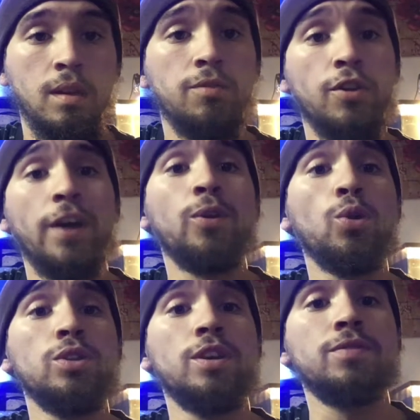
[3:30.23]
If you're not
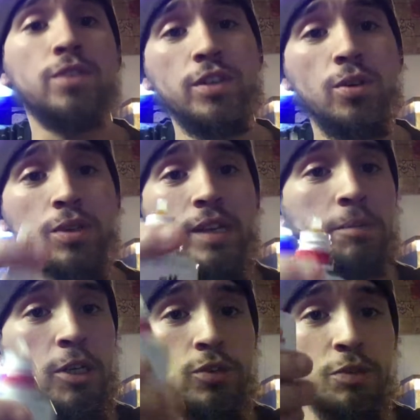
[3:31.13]
old enough to deal with
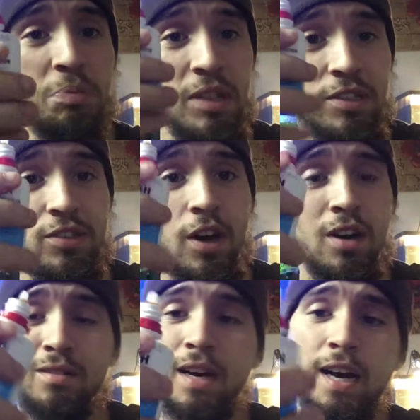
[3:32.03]
chemicals, please
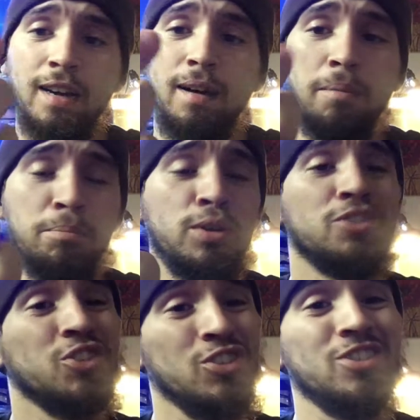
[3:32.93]
don't. I'm pretty
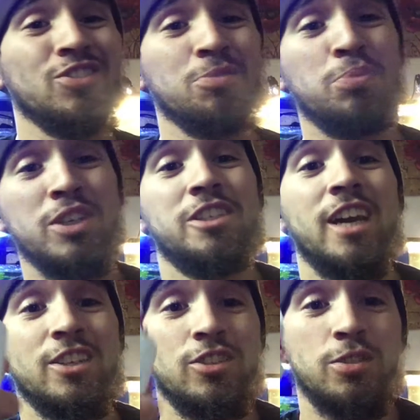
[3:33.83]
sure this is pretty
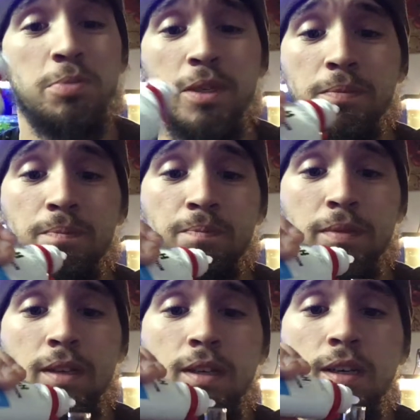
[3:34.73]
dangerous, but
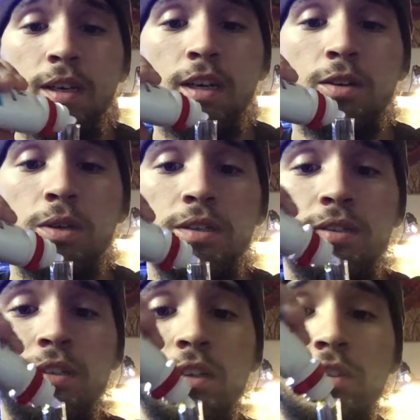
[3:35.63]

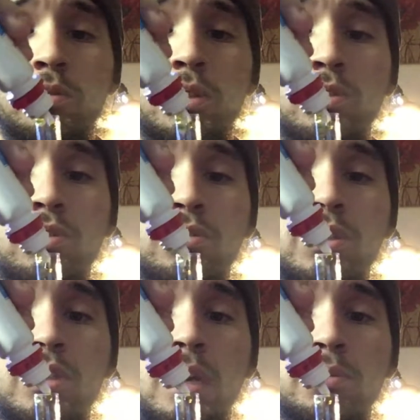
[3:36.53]
anyways. So we do
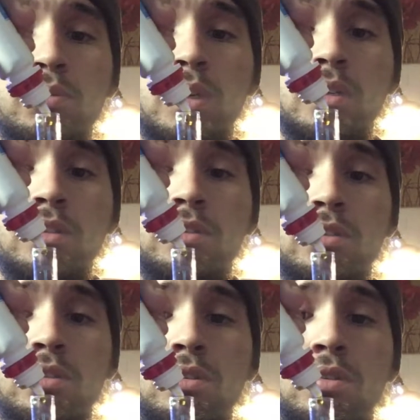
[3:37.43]
3 drops, 1,
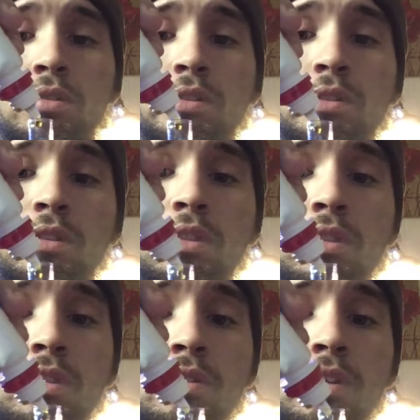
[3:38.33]
2,
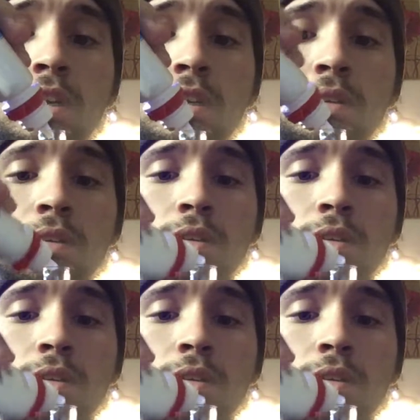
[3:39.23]
3.